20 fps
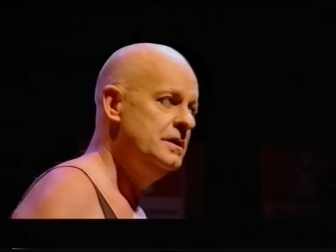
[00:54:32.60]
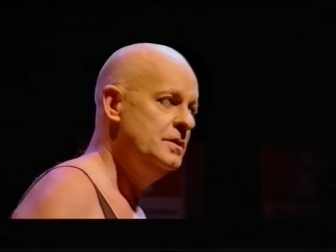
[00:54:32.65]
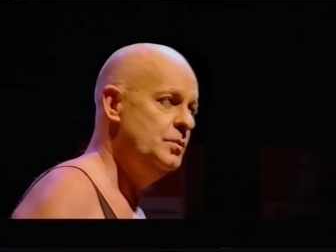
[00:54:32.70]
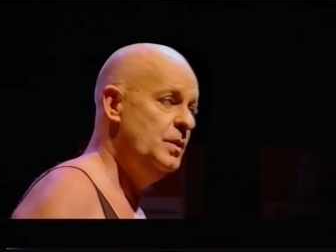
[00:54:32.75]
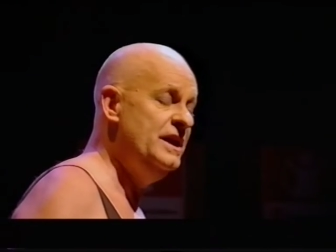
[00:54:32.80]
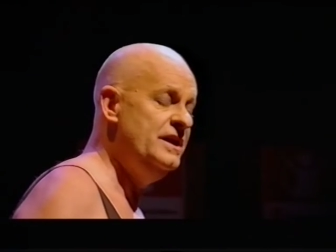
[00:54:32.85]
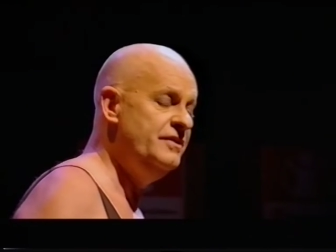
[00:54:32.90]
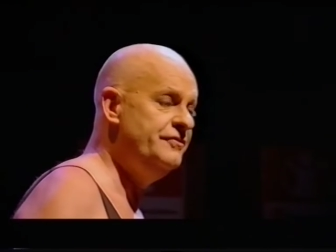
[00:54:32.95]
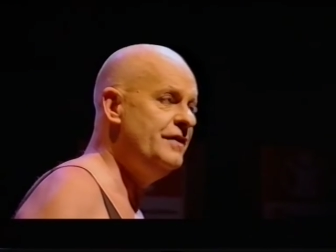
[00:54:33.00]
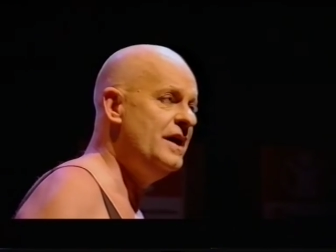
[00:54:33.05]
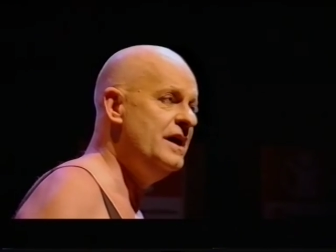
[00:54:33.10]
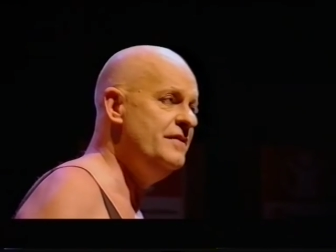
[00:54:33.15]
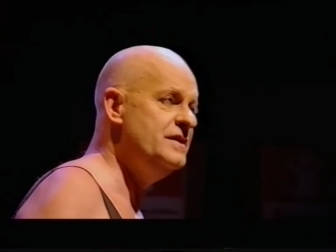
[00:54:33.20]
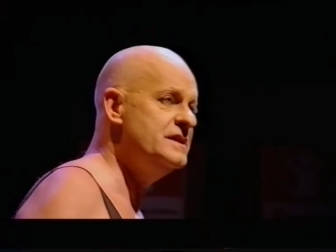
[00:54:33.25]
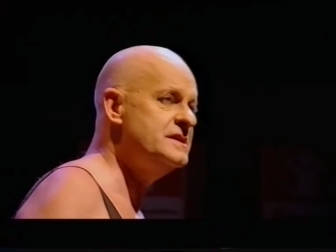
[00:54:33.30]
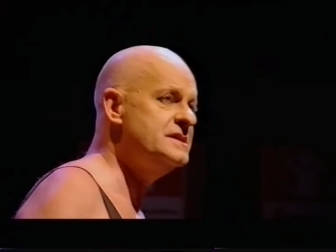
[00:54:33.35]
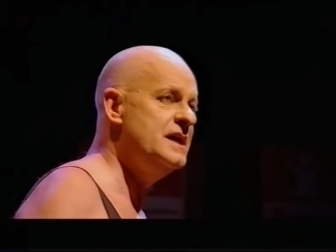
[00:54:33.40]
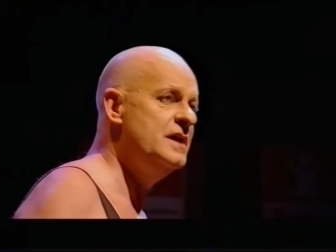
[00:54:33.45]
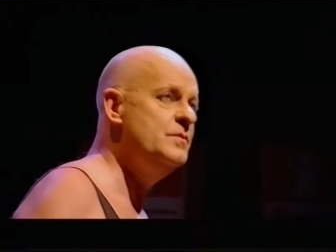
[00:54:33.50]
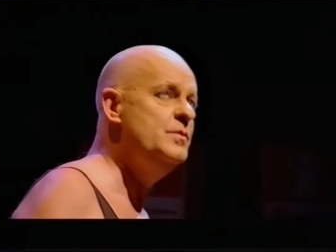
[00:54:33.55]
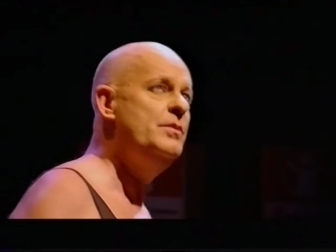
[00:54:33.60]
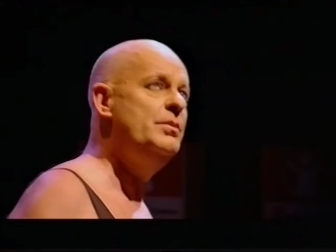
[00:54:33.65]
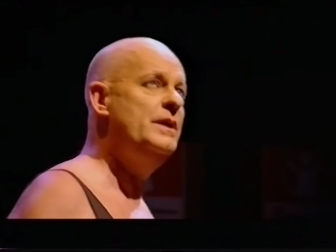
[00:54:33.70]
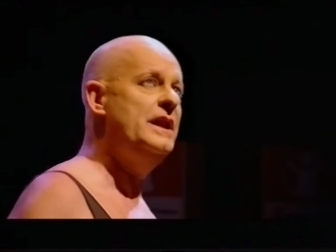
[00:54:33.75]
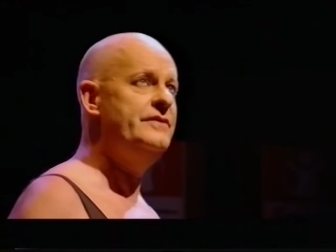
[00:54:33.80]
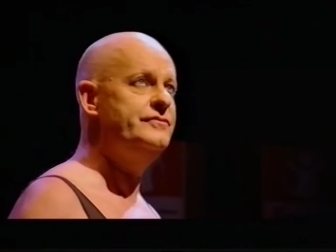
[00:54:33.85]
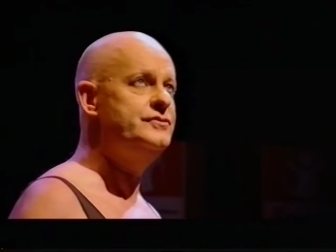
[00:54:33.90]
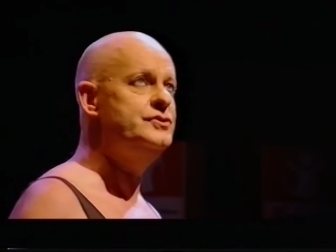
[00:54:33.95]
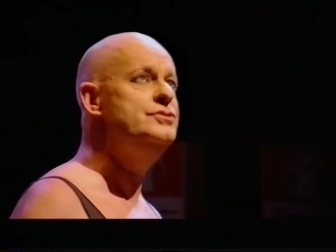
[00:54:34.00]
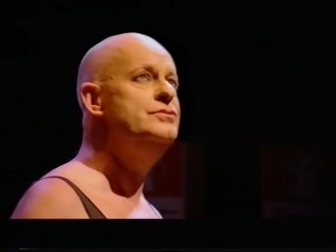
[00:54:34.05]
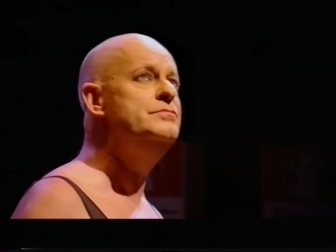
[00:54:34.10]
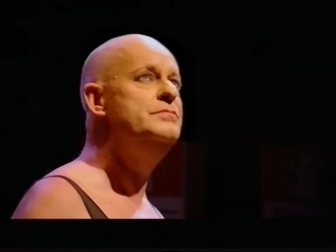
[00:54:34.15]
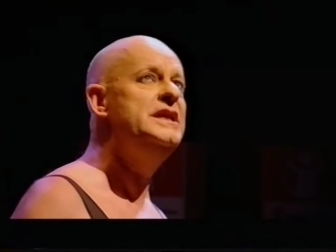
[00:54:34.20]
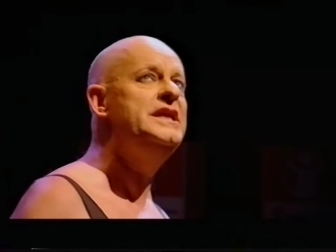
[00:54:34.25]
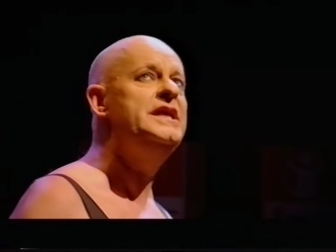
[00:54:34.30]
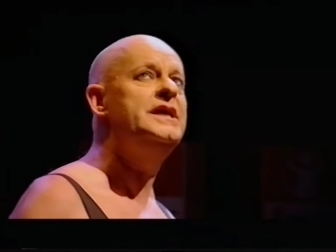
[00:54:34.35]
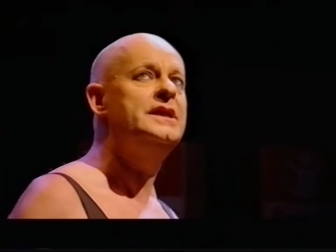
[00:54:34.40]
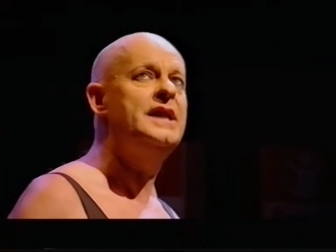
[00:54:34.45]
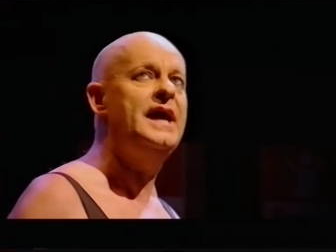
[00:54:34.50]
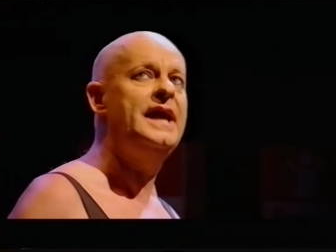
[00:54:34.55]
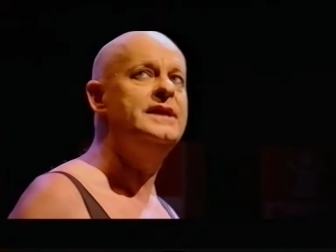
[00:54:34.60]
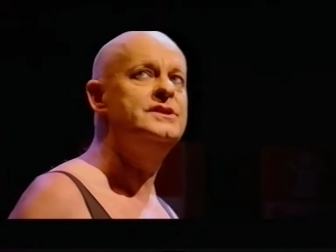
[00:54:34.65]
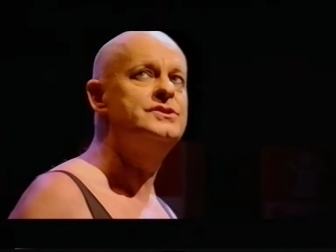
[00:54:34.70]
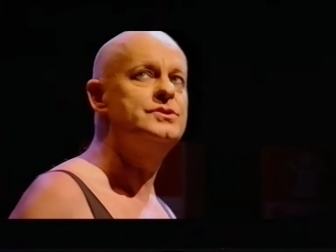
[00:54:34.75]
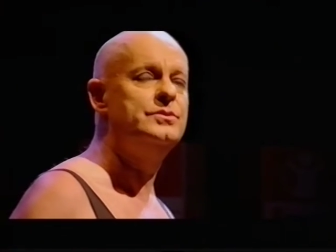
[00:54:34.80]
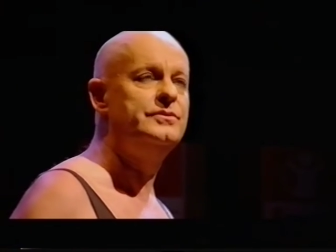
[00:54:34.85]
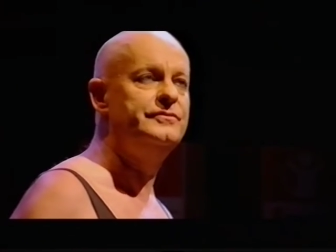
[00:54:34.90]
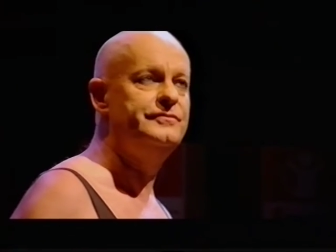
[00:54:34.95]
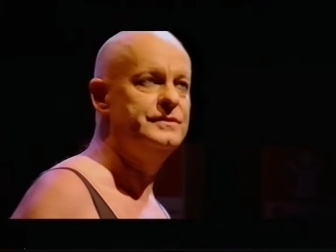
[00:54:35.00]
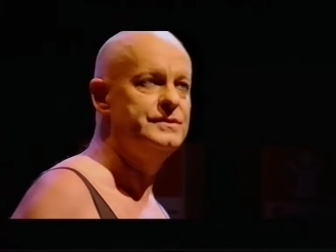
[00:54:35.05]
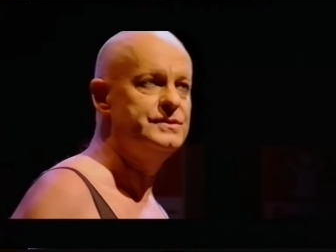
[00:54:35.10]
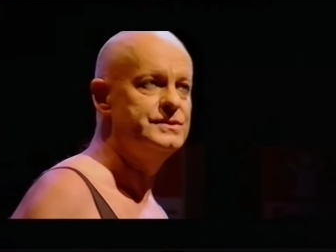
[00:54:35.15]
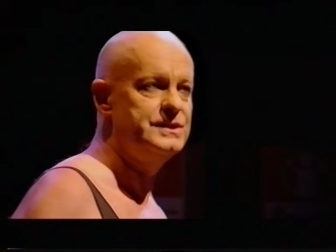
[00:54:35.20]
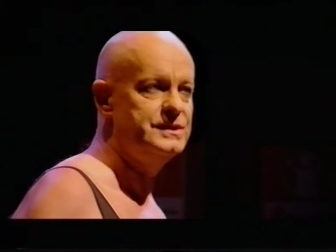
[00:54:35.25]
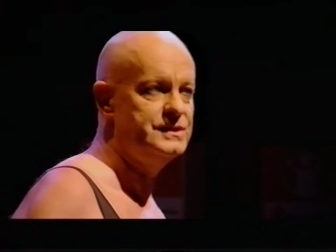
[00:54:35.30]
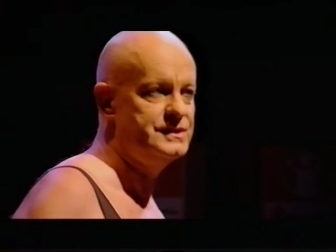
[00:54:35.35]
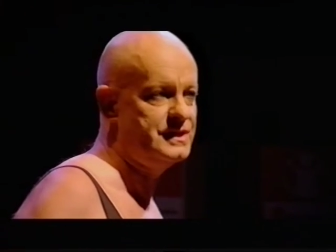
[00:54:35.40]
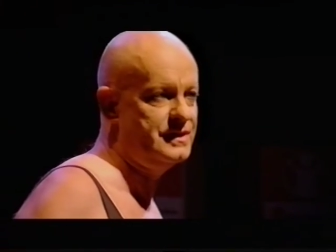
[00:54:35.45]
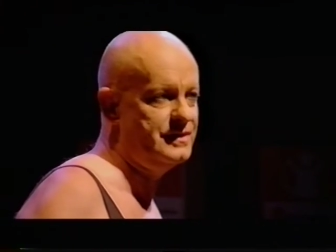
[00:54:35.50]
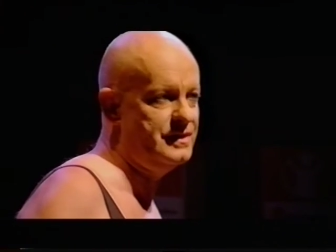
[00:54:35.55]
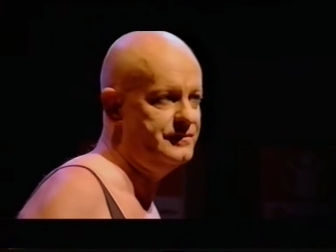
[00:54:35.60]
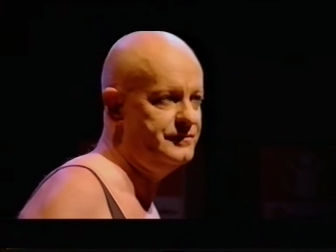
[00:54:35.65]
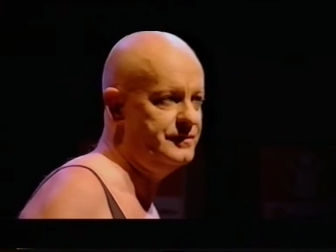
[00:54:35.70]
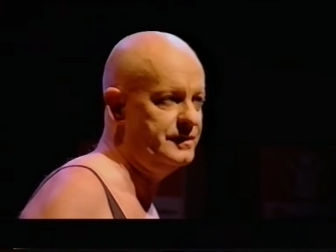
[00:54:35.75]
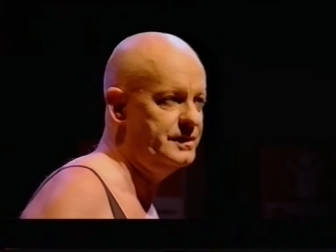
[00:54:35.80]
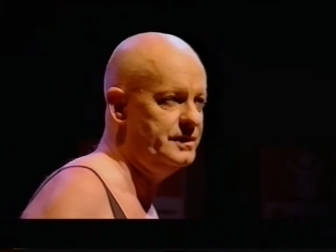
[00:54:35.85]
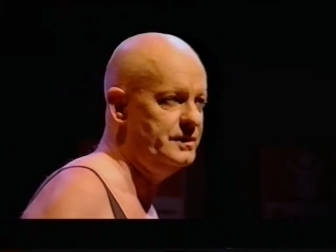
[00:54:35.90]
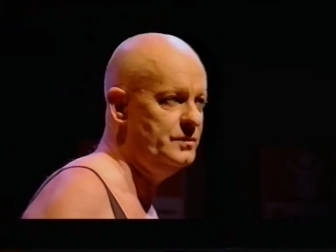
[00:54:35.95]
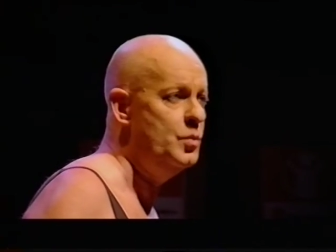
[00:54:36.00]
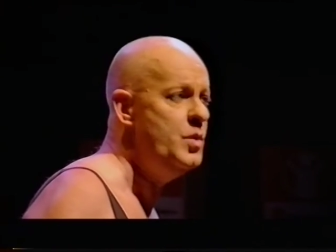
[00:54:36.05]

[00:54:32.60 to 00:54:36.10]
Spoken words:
Well, in 5 years' time, we will have 2 million AIDS orphans in South Africa.